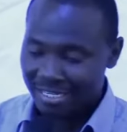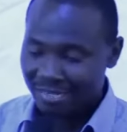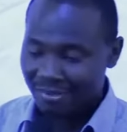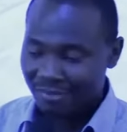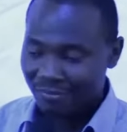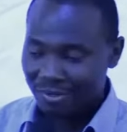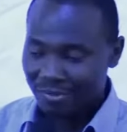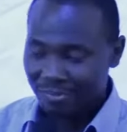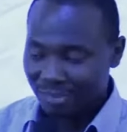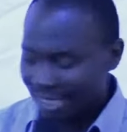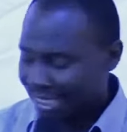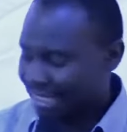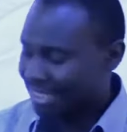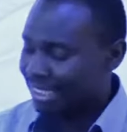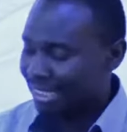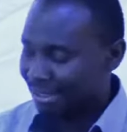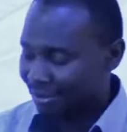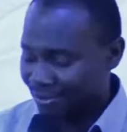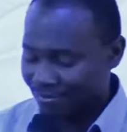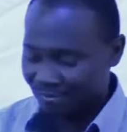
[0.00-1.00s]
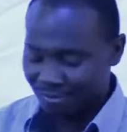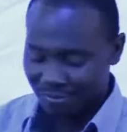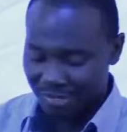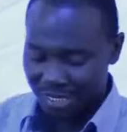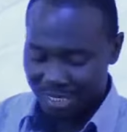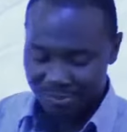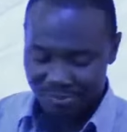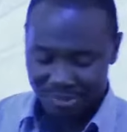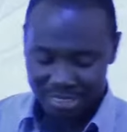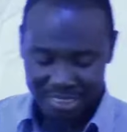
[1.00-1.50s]
We bless the Lord for
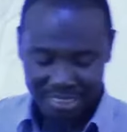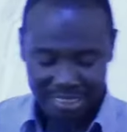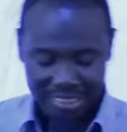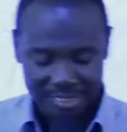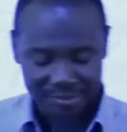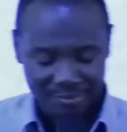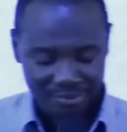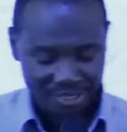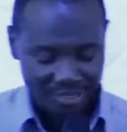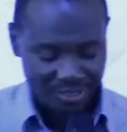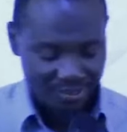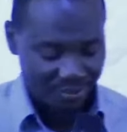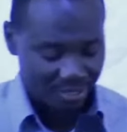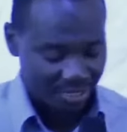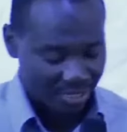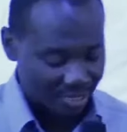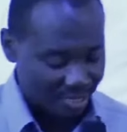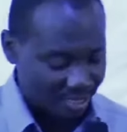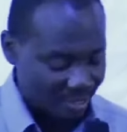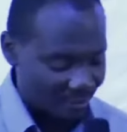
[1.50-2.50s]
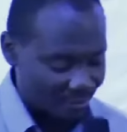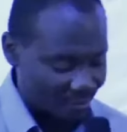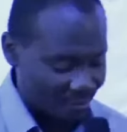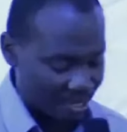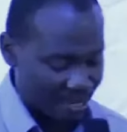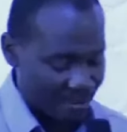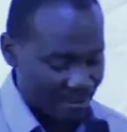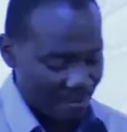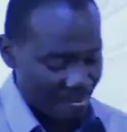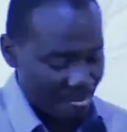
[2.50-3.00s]
that particular person.
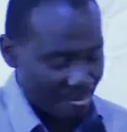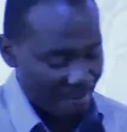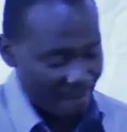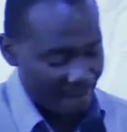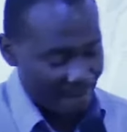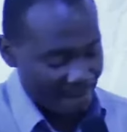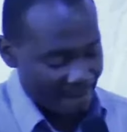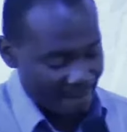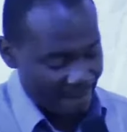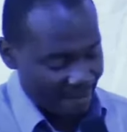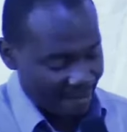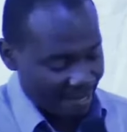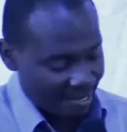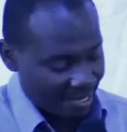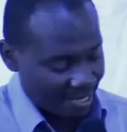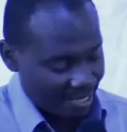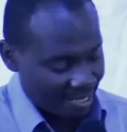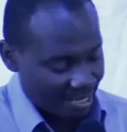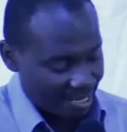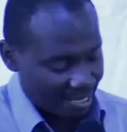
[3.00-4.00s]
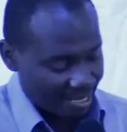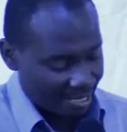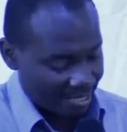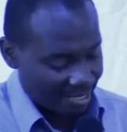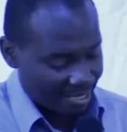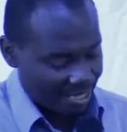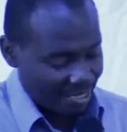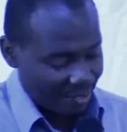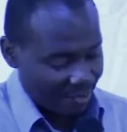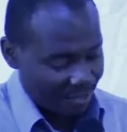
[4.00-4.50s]
Hallelujah. The other
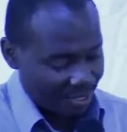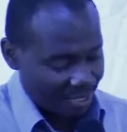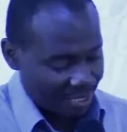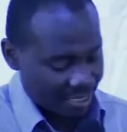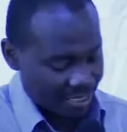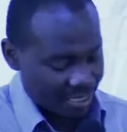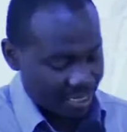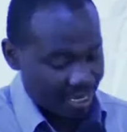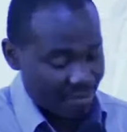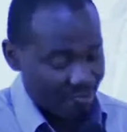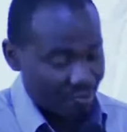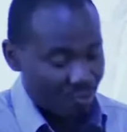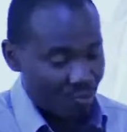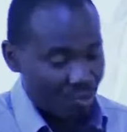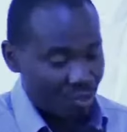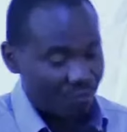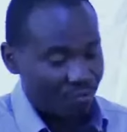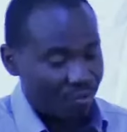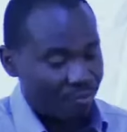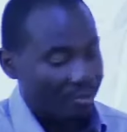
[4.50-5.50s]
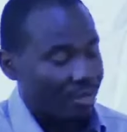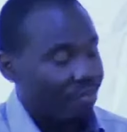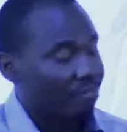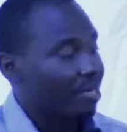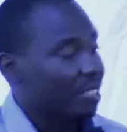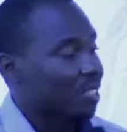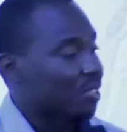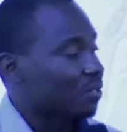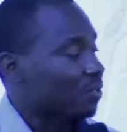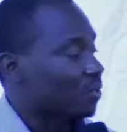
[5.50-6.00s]
Sunday, I was catching up with one of the
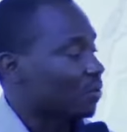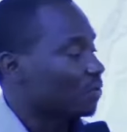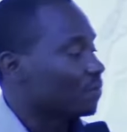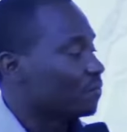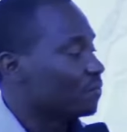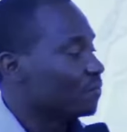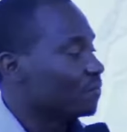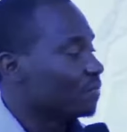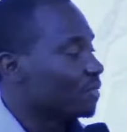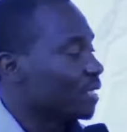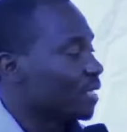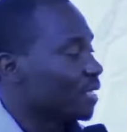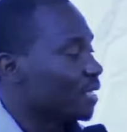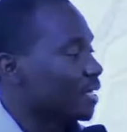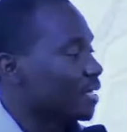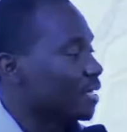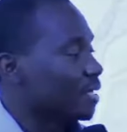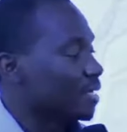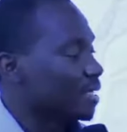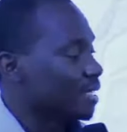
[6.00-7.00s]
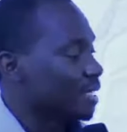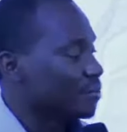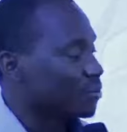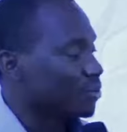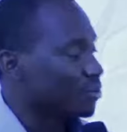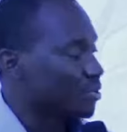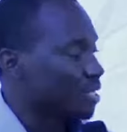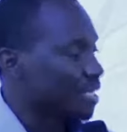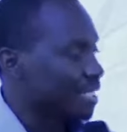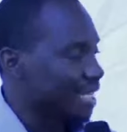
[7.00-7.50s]
members of the
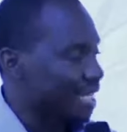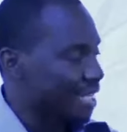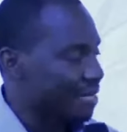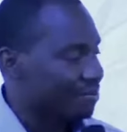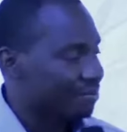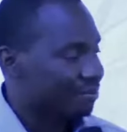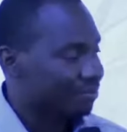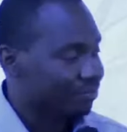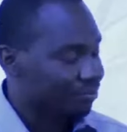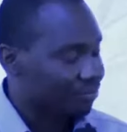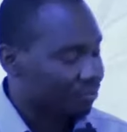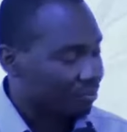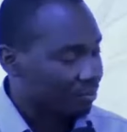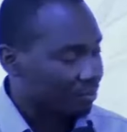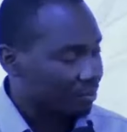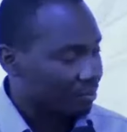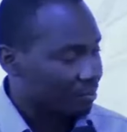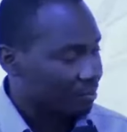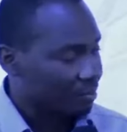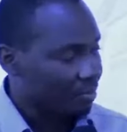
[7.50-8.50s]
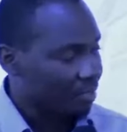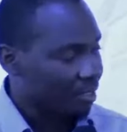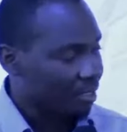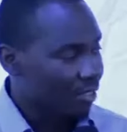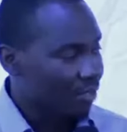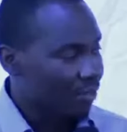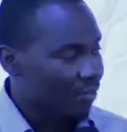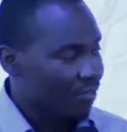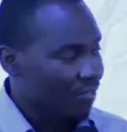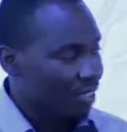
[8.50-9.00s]
reception team
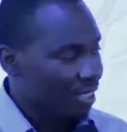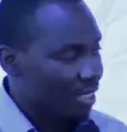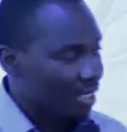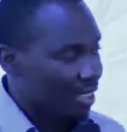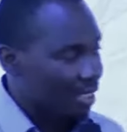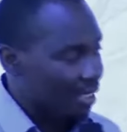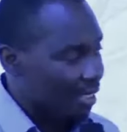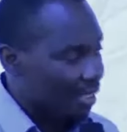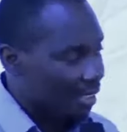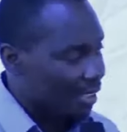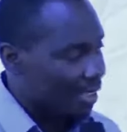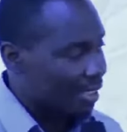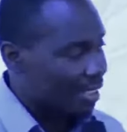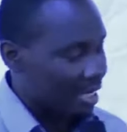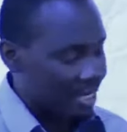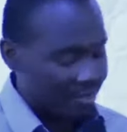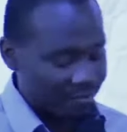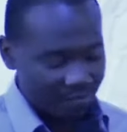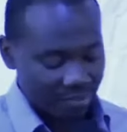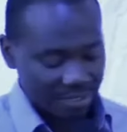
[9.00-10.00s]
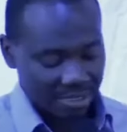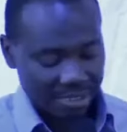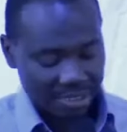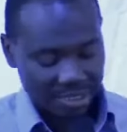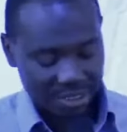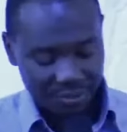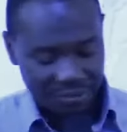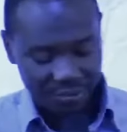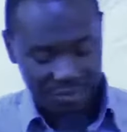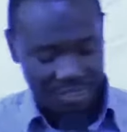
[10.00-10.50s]
concerning this canvas
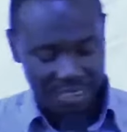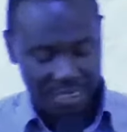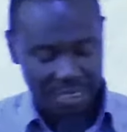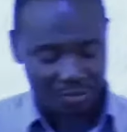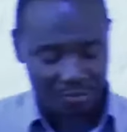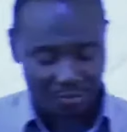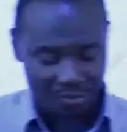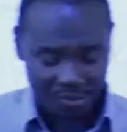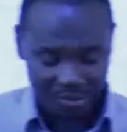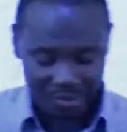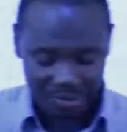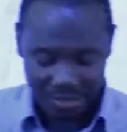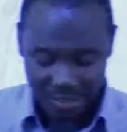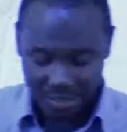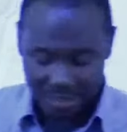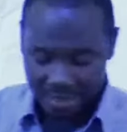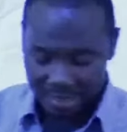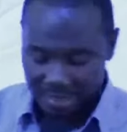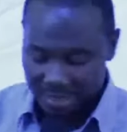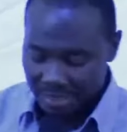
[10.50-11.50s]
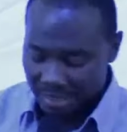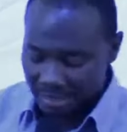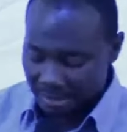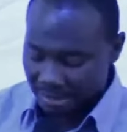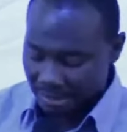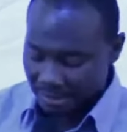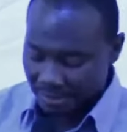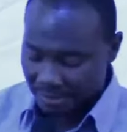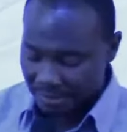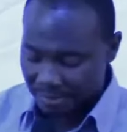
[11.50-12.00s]
that you're seeing at
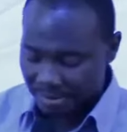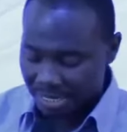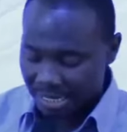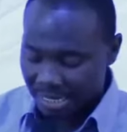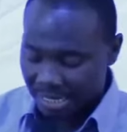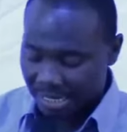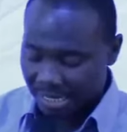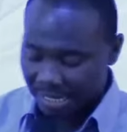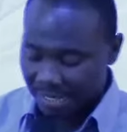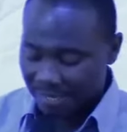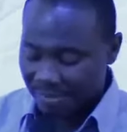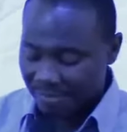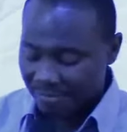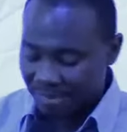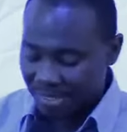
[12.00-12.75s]
the back here.